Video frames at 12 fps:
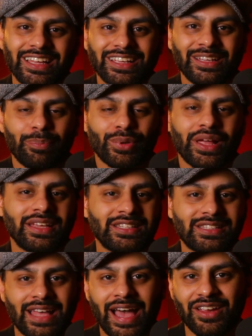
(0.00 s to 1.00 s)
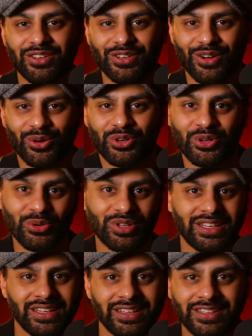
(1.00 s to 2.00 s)
He plays that
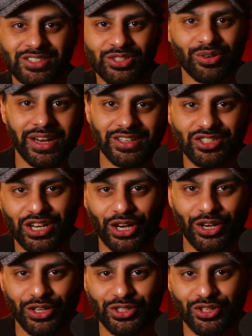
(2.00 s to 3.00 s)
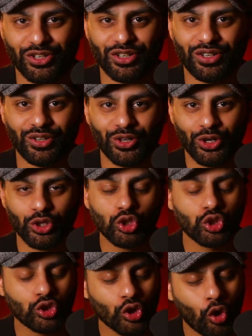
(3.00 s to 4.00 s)
kooky, strange character
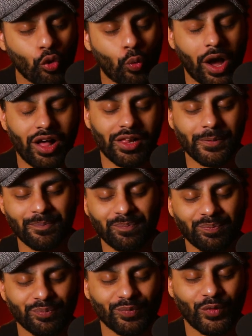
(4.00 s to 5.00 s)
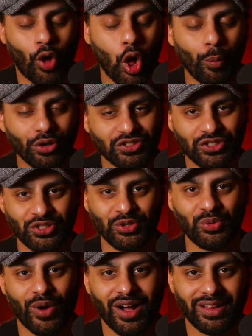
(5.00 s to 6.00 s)
so well. Almost
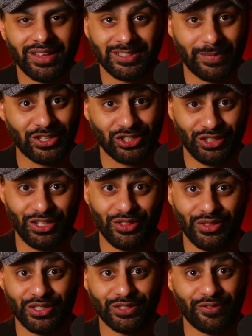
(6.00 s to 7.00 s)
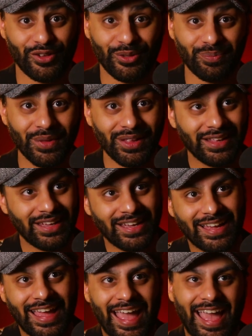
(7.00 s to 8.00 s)
too well, especially in this film.
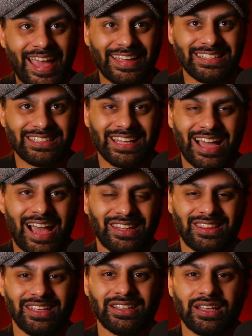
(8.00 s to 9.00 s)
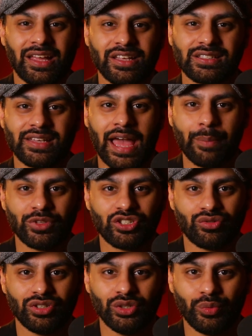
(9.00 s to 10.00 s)
And I think his
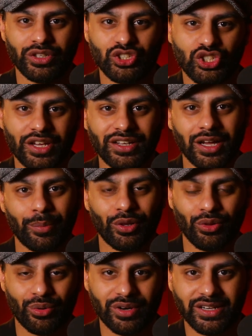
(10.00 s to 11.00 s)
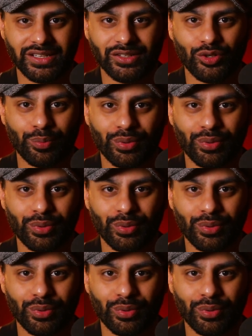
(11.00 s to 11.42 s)
chemistry with Jacob Elordi, who